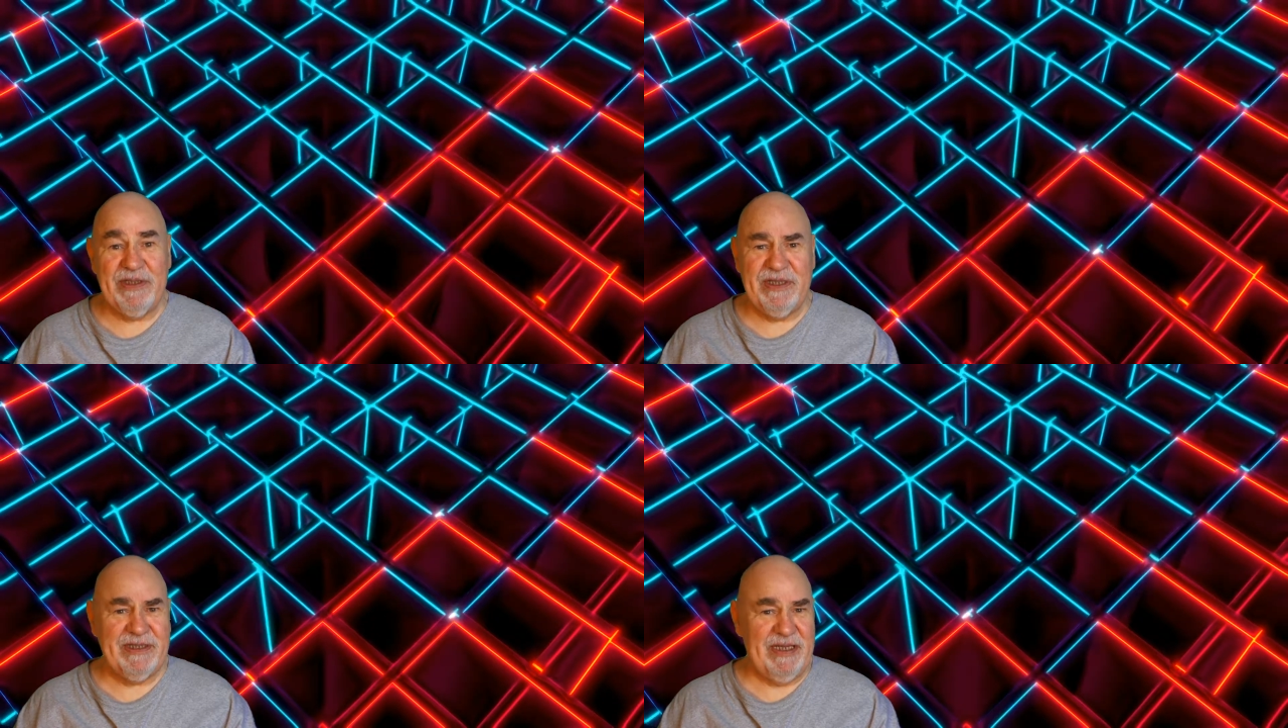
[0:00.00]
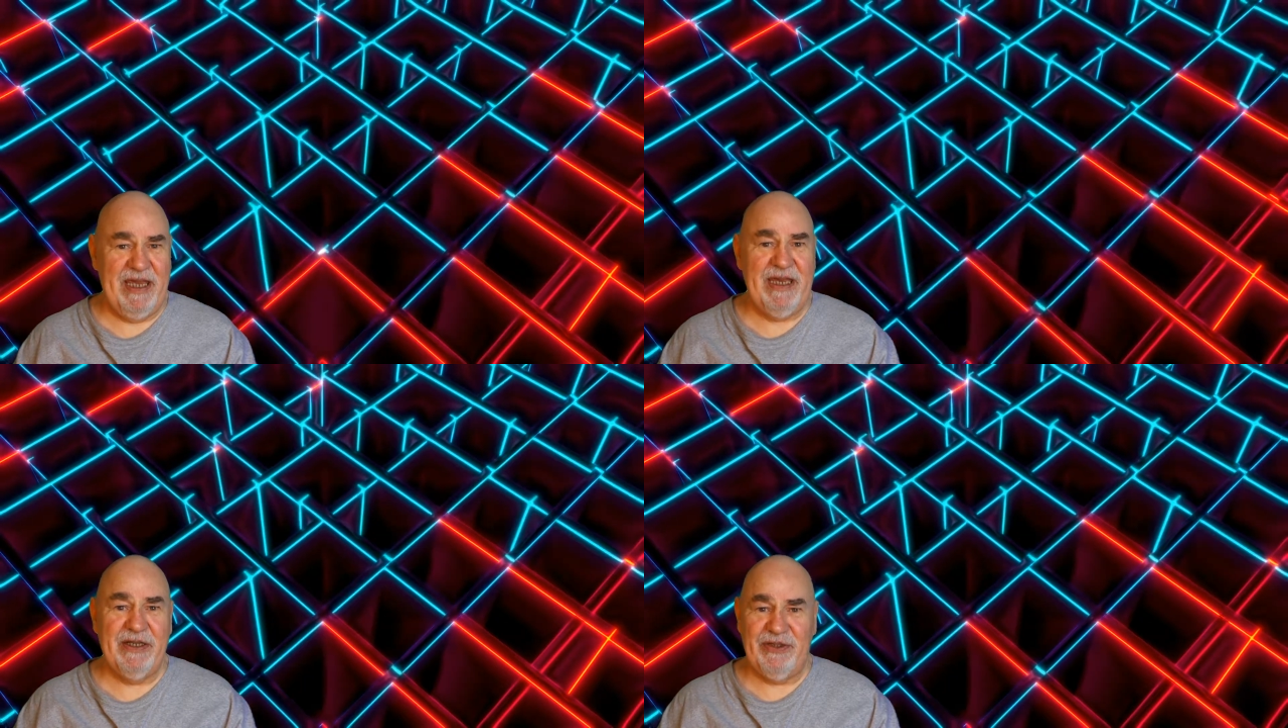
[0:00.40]
it says,
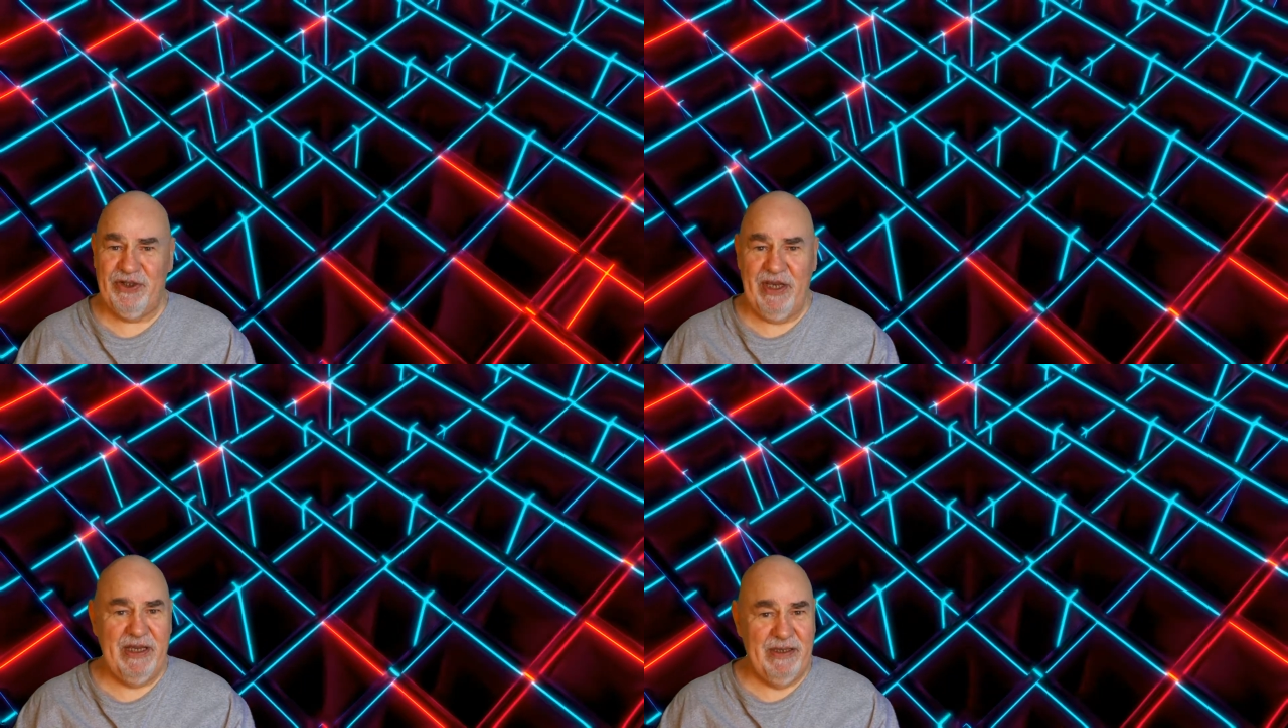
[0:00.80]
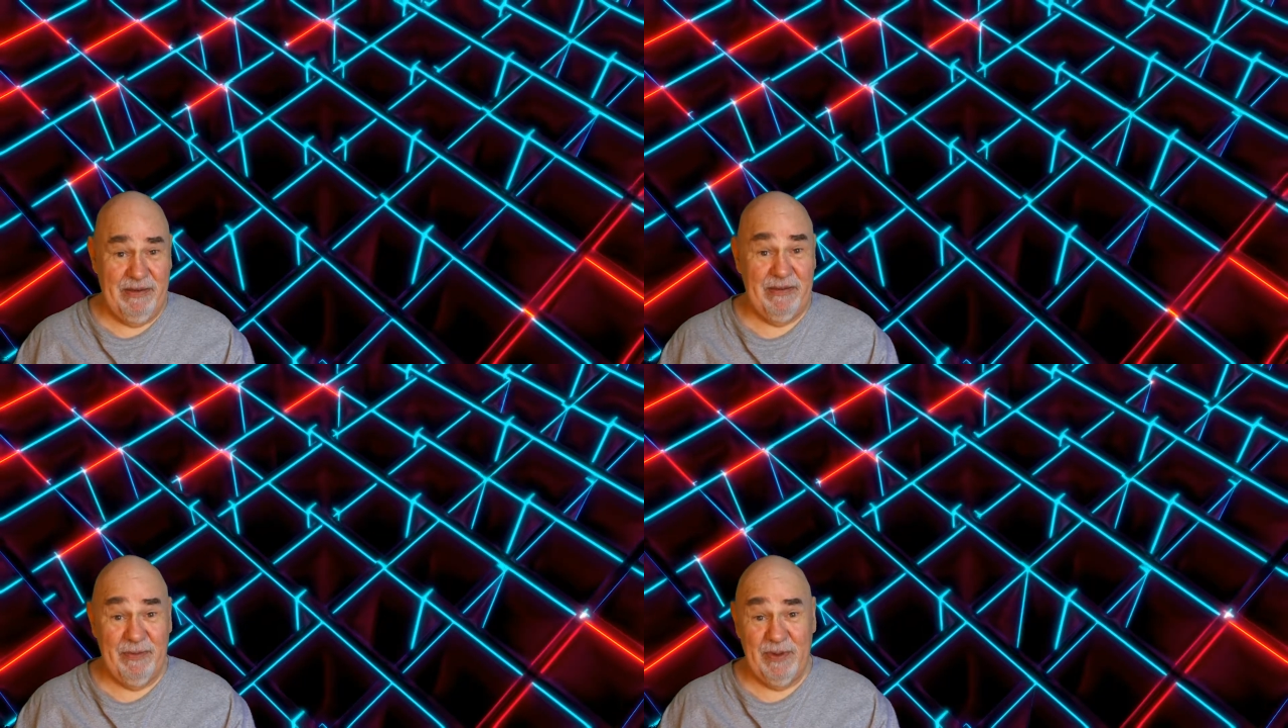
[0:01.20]
at Airdrie,
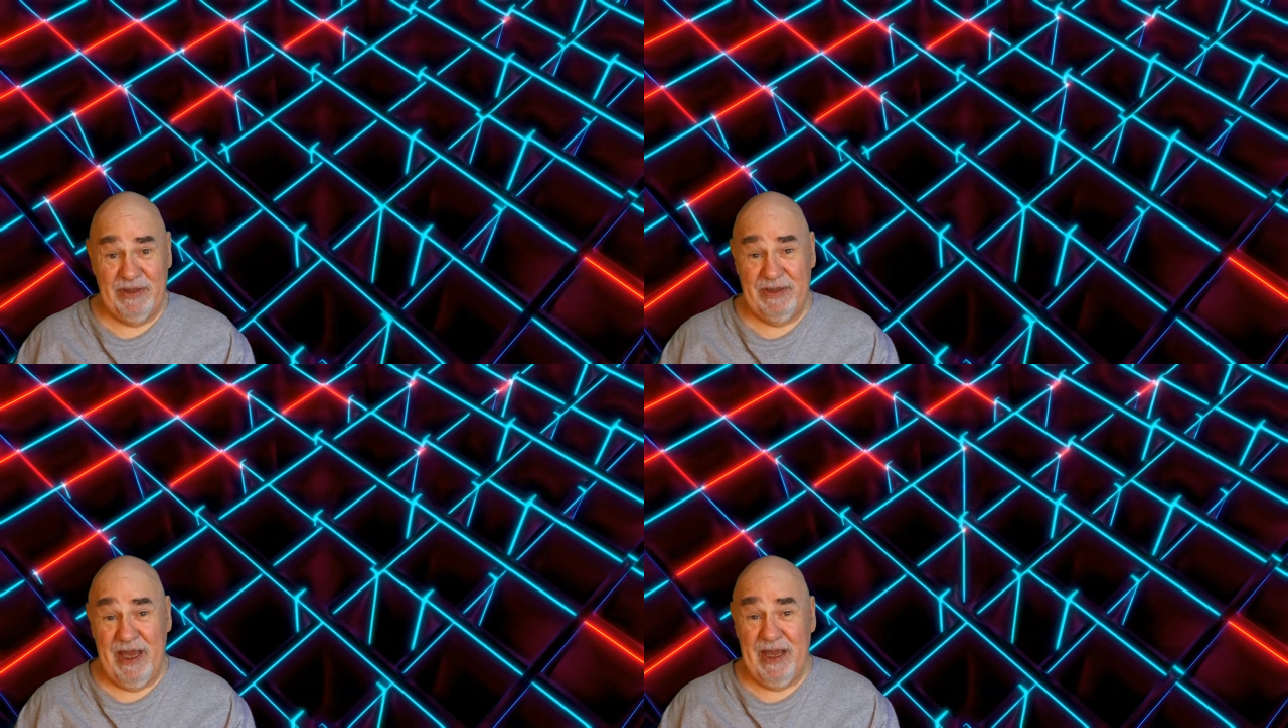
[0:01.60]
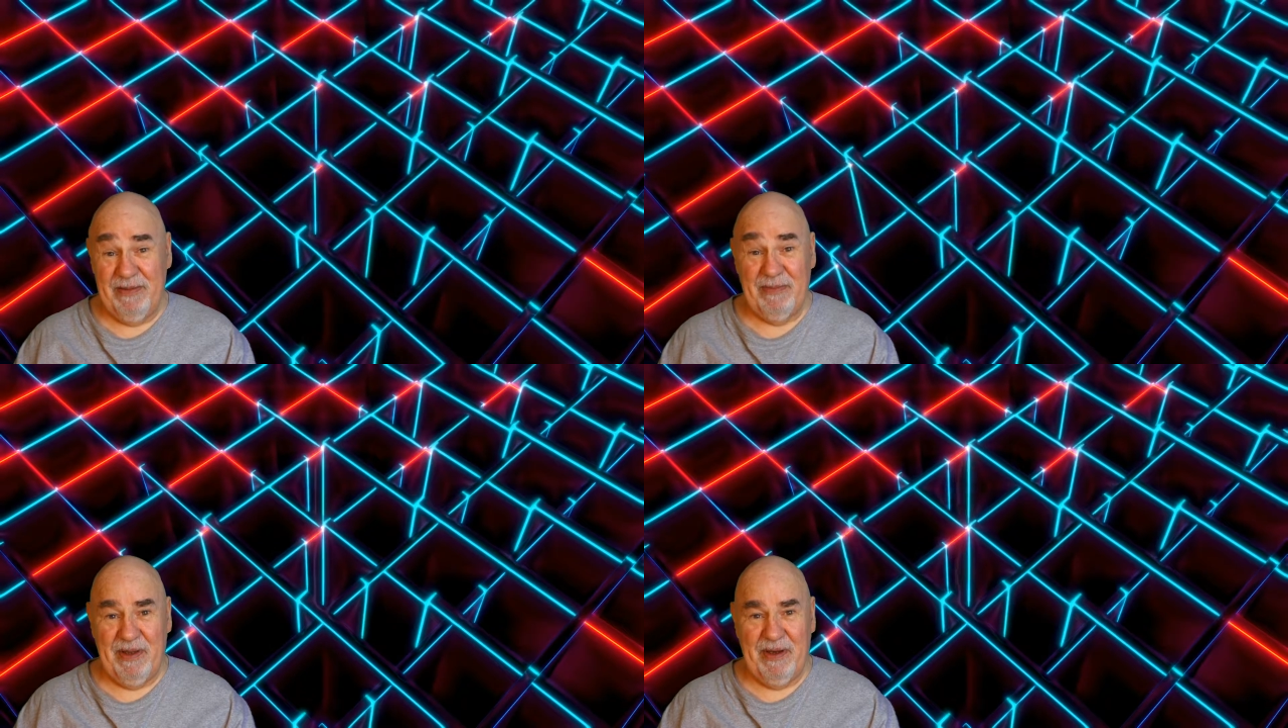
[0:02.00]
which is
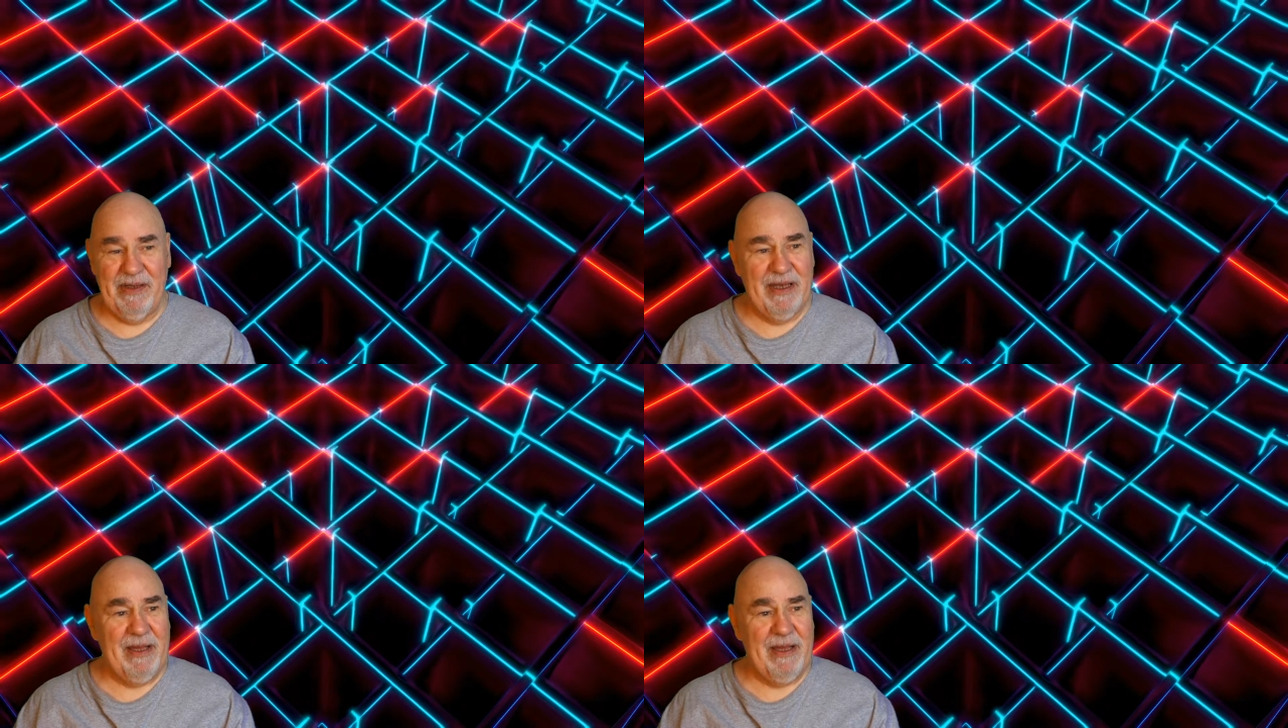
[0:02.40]
Edinburgh.